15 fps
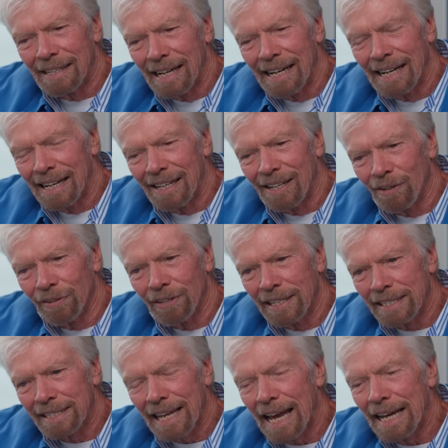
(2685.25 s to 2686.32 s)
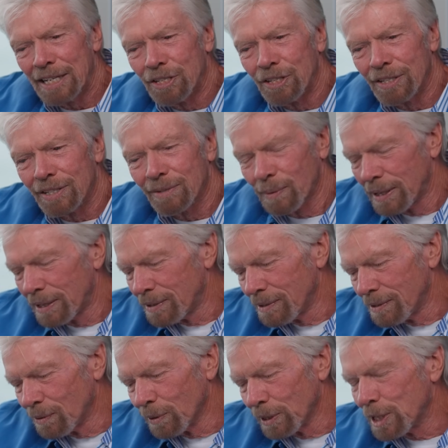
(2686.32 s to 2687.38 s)
uh, on these cages where
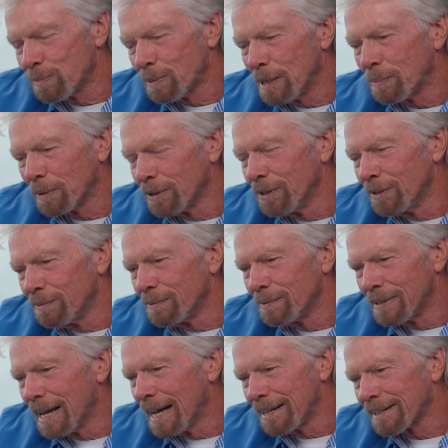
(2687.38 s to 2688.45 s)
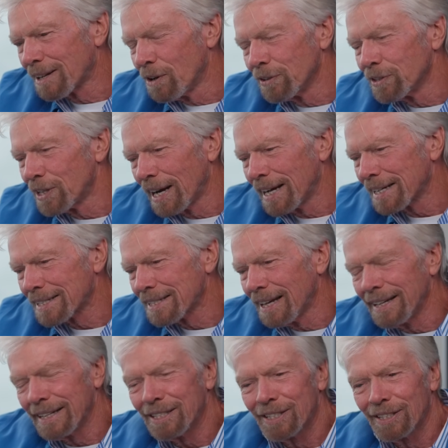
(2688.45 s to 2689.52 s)
all these people who had contracts
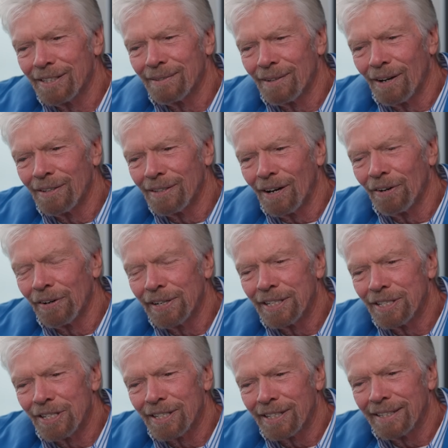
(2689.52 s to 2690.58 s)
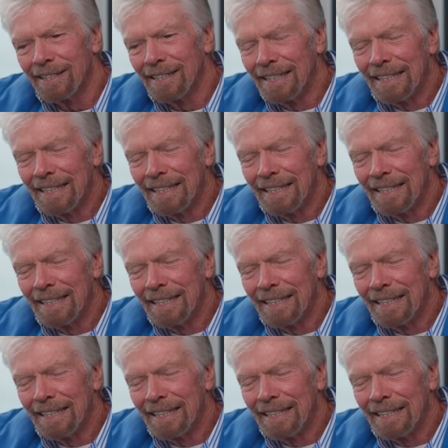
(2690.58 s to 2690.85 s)
signed to Orange and